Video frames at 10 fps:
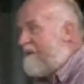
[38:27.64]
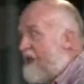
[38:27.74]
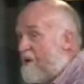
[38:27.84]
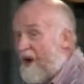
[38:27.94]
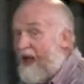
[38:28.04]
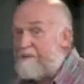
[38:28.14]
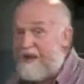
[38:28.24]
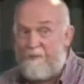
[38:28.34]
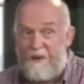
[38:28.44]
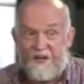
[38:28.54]
where I'm going
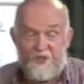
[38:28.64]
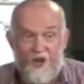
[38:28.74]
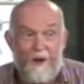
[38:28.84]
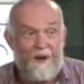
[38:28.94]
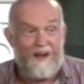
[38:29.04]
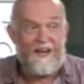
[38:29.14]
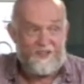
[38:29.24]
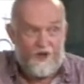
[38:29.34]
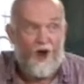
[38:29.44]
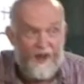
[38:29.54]
to be in trouble unless
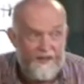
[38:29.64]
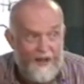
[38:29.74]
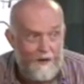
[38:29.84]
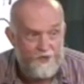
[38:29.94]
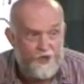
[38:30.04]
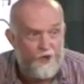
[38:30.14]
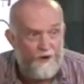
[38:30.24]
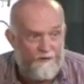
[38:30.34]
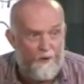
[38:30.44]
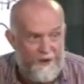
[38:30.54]
God comes through
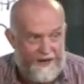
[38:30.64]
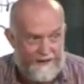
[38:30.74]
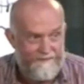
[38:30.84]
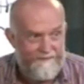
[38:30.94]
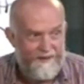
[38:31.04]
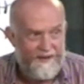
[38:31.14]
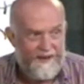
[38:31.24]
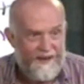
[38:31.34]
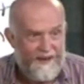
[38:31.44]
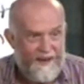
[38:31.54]
for me.
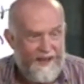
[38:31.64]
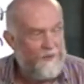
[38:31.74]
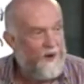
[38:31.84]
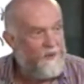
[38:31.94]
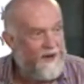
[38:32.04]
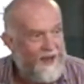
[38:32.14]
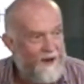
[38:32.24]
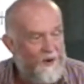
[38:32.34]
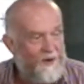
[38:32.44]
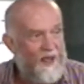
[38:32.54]
And
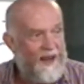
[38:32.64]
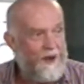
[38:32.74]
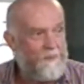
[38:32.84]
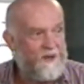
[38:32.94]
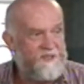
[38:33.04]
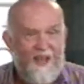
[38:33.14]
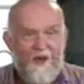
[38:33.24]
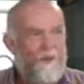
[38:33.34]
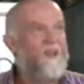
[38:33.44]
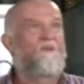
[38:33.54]
when that happens,
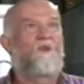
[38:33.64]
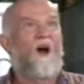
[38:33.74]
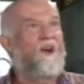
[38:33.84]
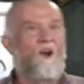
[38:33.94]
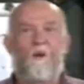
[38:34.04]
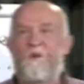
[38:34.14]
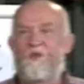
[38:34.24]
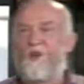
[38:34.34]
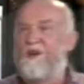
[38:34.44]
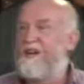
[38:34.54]
we give God an
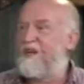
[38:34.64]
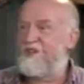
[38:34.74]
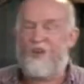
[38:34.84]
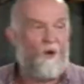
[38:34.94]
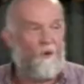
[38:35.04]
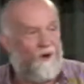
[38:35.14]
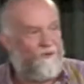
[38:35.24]
opportunity to show off